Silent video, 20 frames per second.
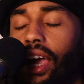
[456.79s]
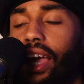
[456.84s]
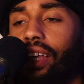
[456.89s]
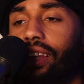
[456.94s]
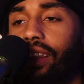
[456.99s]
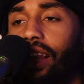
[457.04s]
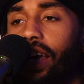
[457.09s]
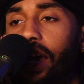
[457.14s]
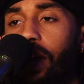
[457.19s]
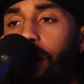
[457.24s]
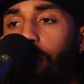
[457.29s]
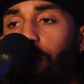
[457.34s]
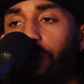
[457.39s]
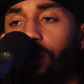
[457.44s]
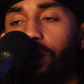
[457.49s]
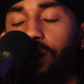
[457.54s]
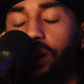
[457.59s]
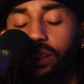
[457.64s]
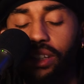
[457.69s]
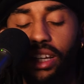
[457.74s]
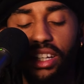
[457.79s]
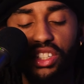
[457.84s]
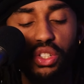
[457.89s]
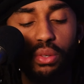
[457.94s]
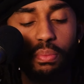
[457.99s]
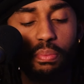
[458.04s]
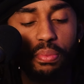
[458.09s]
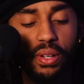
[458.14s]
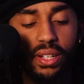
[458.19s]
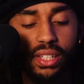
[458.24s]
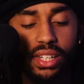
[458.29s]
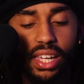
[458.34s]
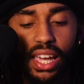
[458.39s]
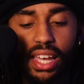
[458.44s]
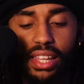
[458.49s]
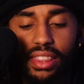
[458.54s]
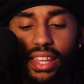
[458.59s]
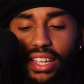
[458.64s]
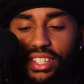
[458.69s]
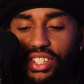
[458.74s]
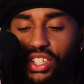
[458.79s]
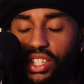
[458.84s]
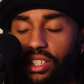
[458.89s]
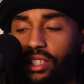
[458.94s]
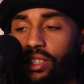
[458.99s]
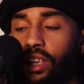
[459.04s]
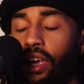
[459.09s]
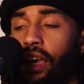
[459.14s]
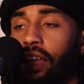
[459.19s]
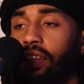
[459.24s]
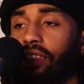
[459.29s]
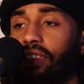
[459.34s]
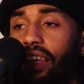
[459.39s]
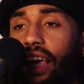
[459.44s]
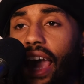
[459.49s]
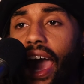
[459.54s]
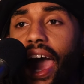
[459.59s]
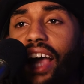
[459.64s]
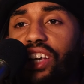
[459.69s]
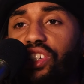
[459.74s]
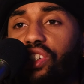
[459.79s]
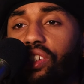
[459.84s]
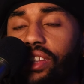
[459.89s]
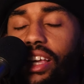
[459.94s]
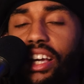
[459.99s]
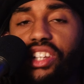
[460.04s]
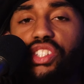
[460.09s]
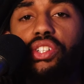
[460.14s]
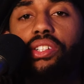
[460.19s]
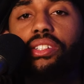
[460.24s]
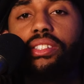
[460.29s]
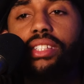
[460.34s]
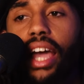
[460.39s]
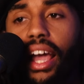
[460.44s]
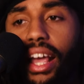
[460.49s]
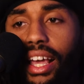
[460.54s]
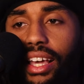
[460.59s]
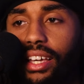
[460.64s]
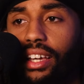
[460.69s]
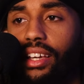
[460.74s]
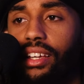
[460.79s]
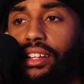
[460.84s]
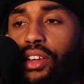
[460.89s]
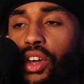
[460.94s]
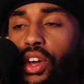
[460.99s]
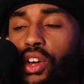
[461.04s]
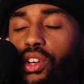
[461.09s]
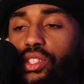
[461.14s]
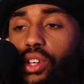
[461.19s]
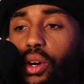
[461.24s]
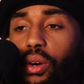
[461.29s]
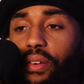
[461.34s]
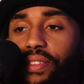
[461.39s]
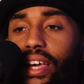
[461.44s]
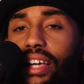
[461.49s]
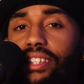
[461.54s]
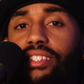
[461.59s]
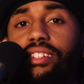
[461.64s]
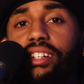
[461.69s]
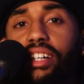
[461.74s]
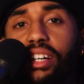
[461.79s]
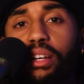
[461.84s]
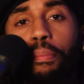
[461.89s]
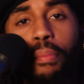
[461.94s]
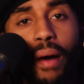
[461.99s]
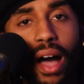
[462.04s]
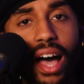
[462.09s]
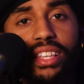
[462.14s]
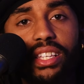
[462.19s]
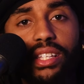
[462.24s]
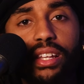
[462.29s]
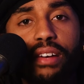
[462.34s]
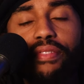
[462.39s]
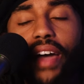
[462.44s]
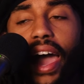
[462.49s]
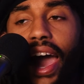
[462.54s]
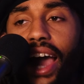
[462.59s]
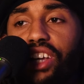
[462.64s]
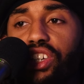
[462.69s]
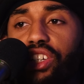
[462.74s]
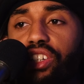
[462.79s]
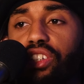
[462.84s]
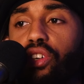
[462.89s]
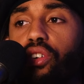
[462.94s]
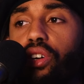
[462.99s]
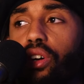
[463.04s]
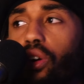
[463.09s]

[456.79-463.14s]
and labor that you put in. That's just the action that you're taking. So if that's good, positive action, you're